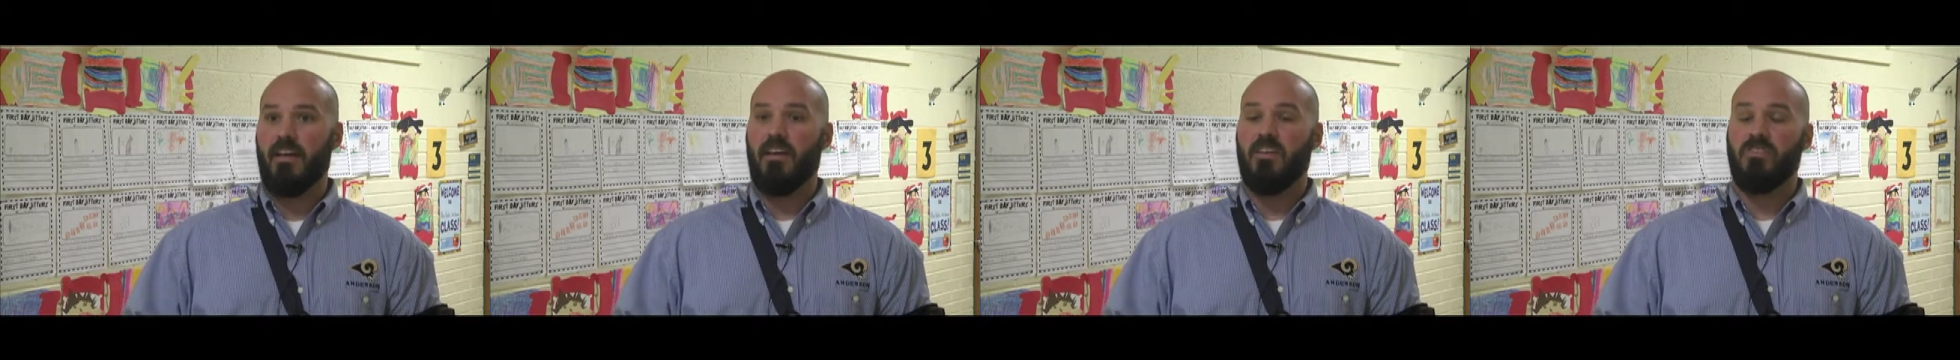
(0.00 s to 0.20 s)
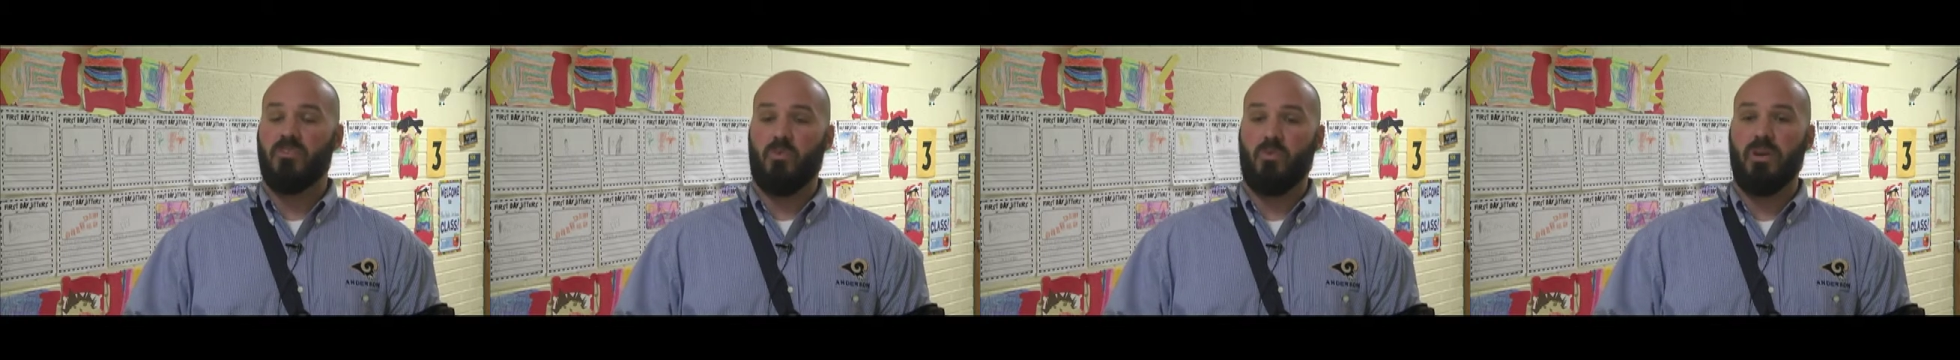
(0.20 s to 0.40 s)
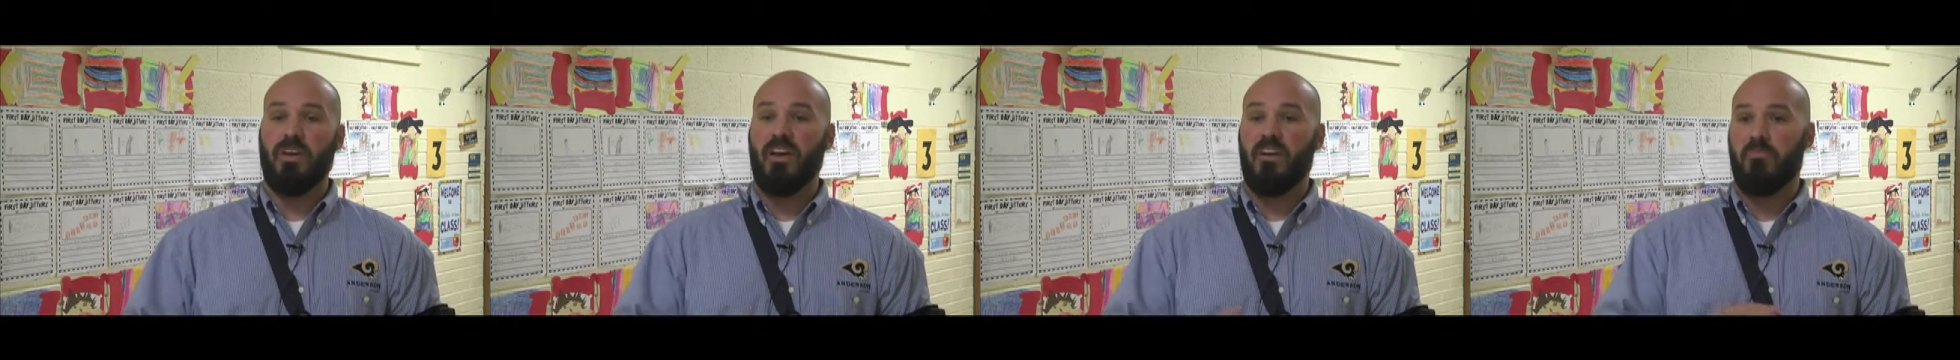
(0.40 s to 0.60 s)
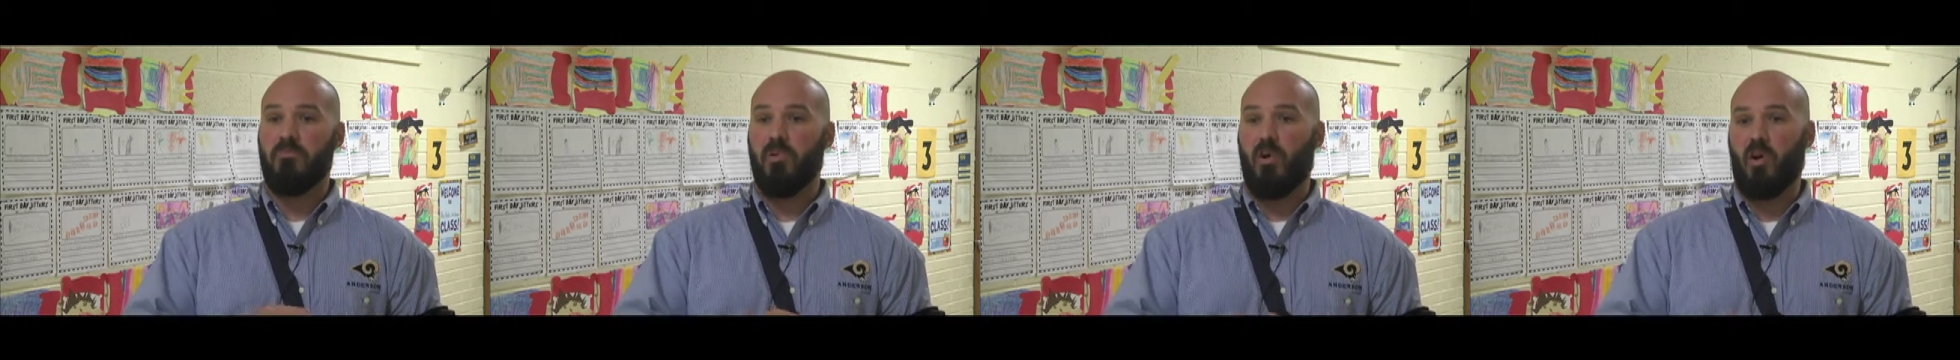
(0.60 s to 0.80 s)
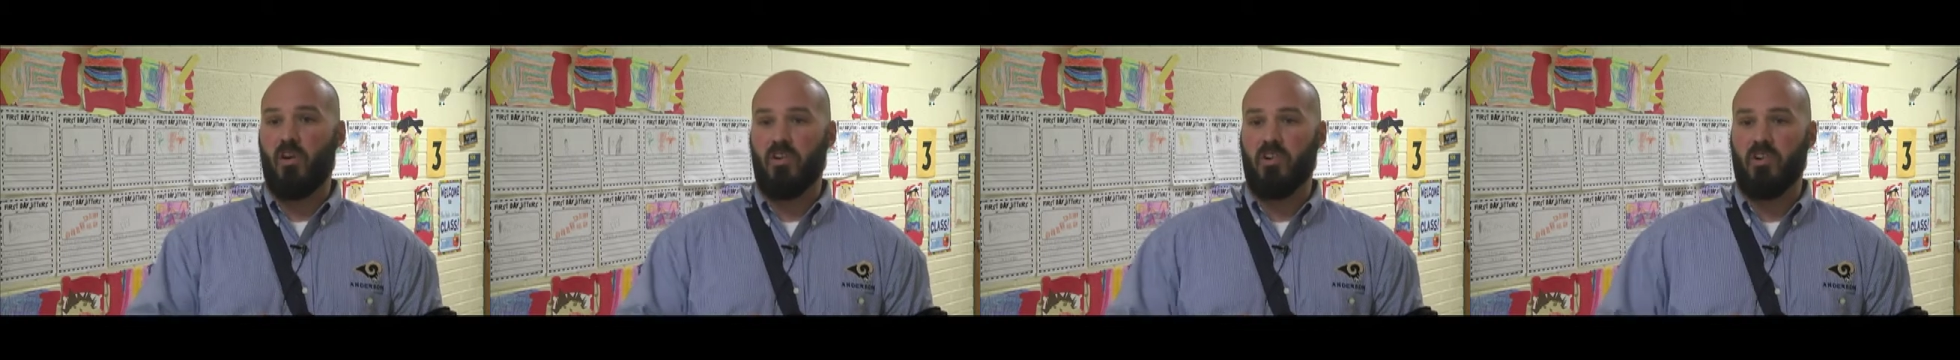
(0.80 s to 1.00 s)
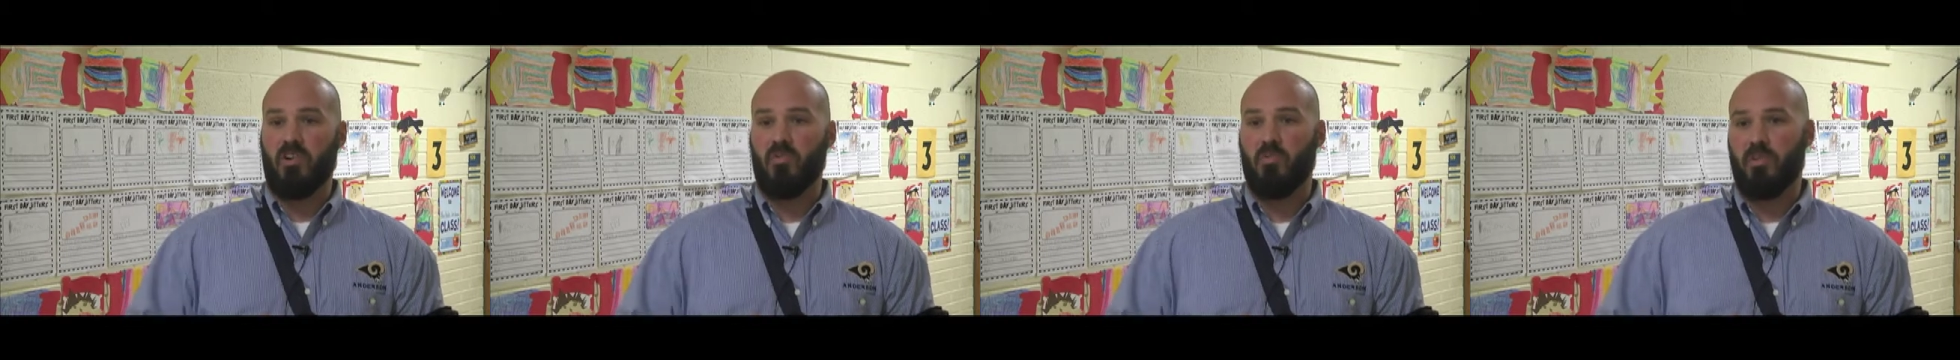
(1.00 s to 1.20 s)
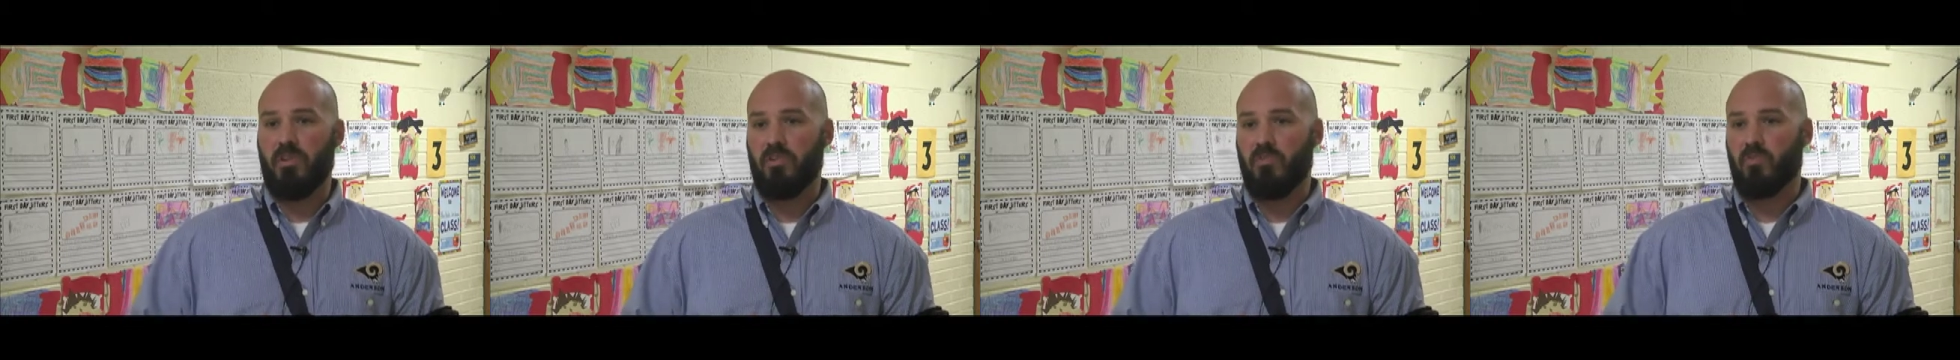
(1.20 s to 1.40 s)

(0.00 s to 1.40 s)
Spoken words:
So we have partnered with